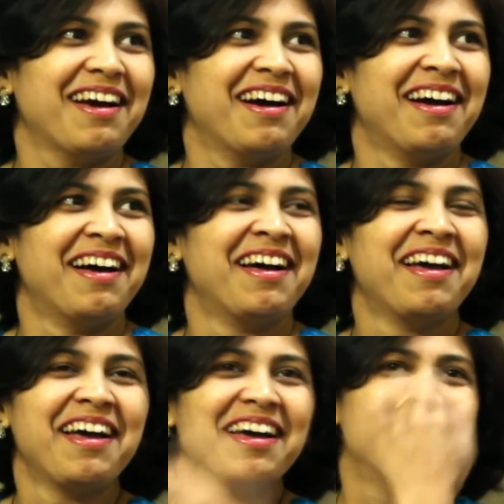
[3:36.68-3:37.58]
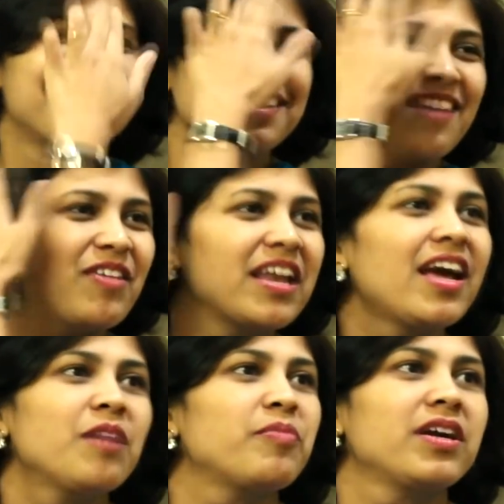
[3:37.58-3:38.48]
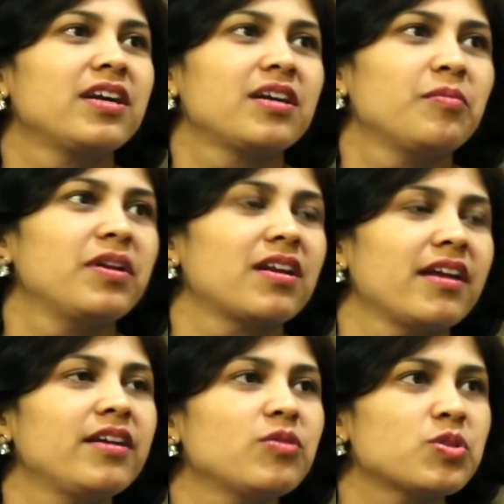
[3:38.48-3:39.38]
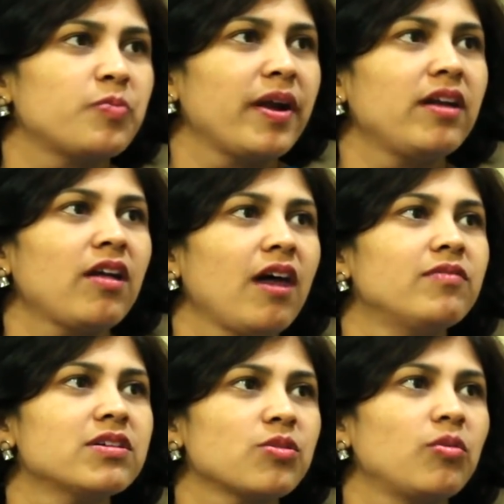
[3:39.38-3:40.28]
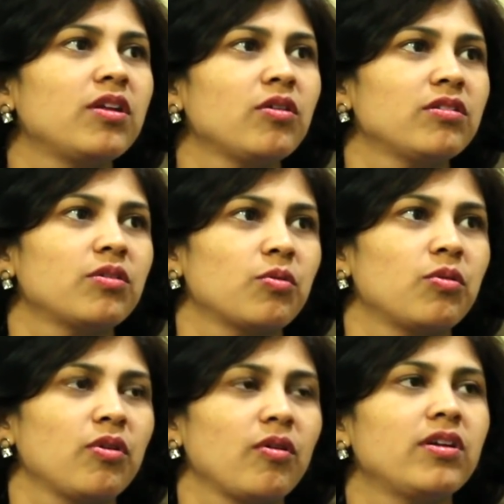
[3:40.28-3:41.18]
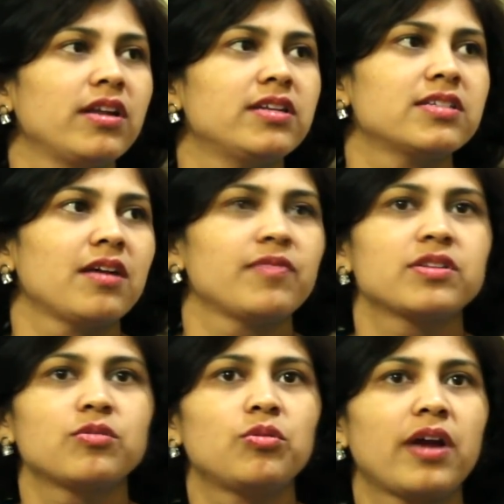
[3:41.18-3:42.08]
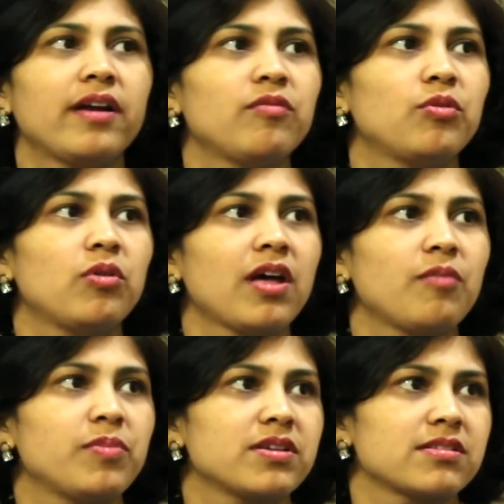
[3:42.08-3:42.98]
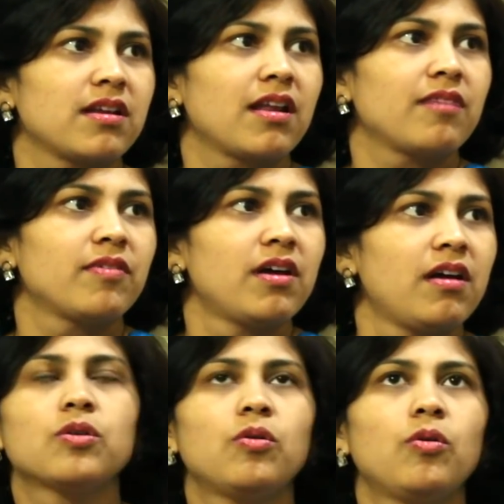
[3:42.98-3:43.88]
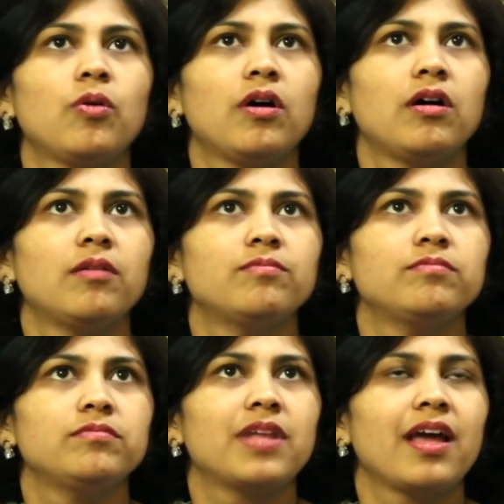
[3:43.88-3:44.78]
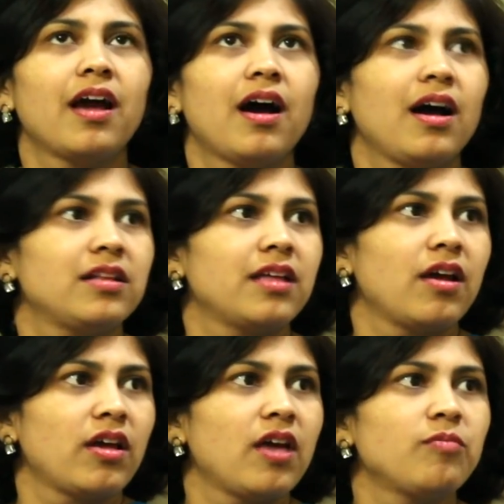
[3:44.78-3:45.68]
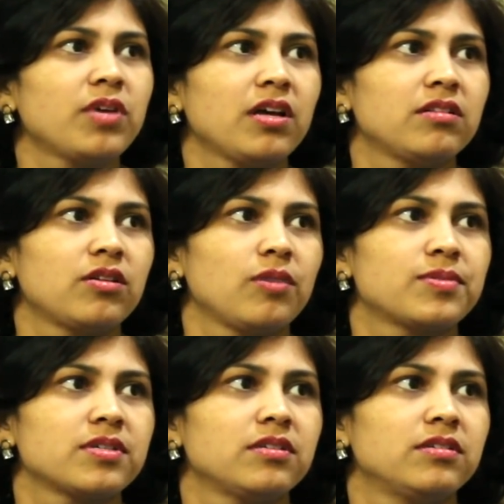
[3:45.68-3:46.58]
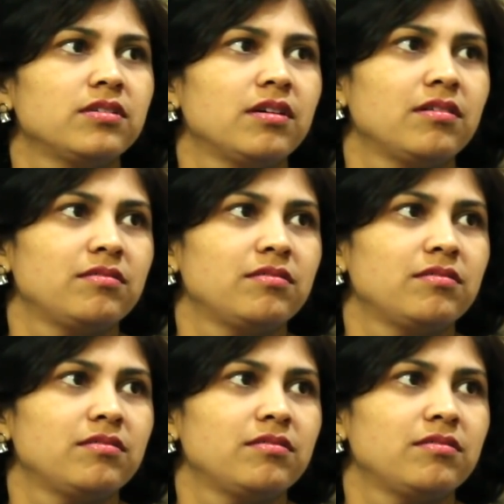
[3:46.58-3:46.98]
Yeah, it's very unpredictable, right? You spend hours only on the road in traffic, so you kind of don't have personal life. So they gave me other option.